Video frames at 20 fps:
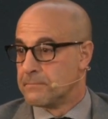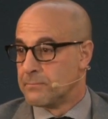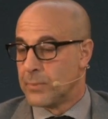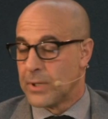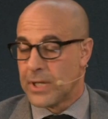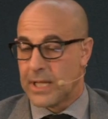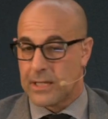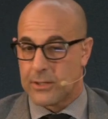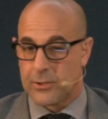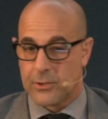
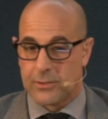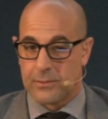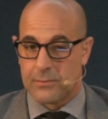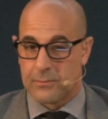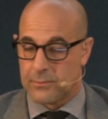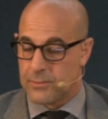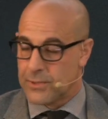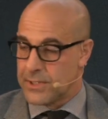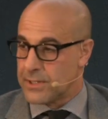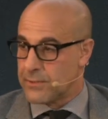but I
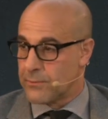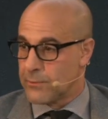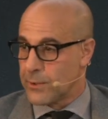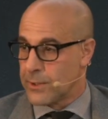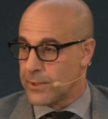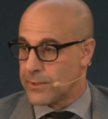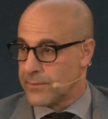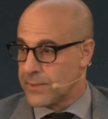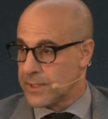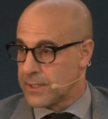couldn't breathe a
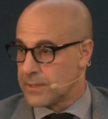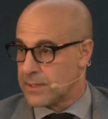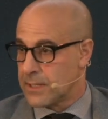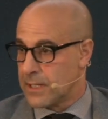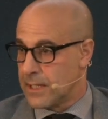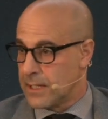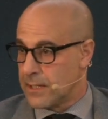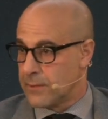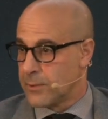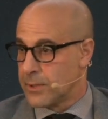word of it to
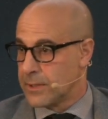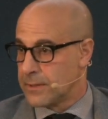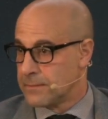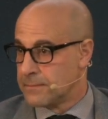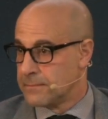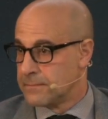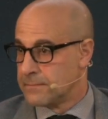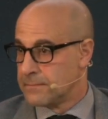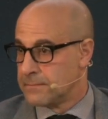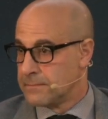anyone.
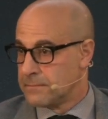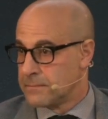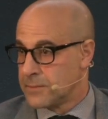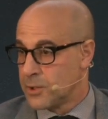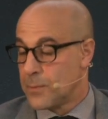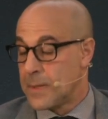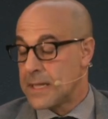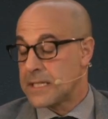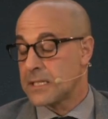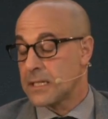
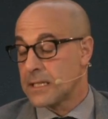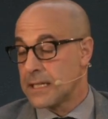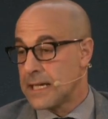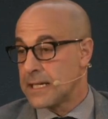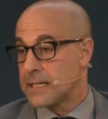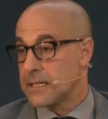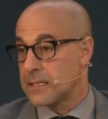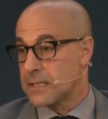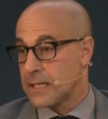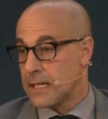You basically
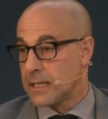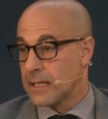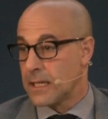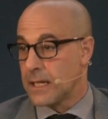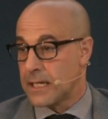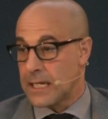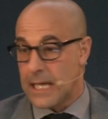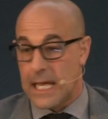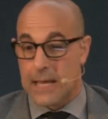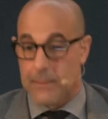had to say
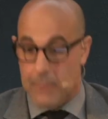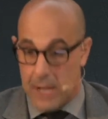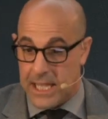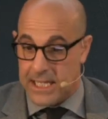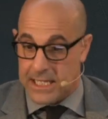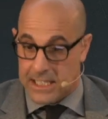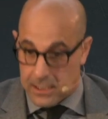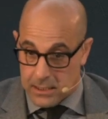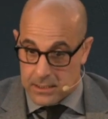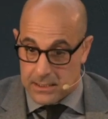like, "Am I
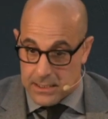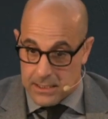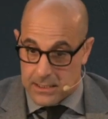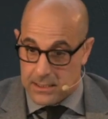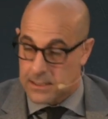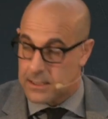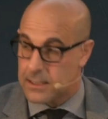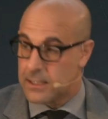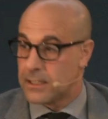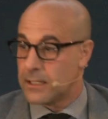
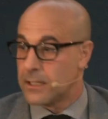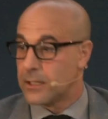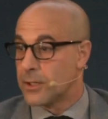guilty?" And he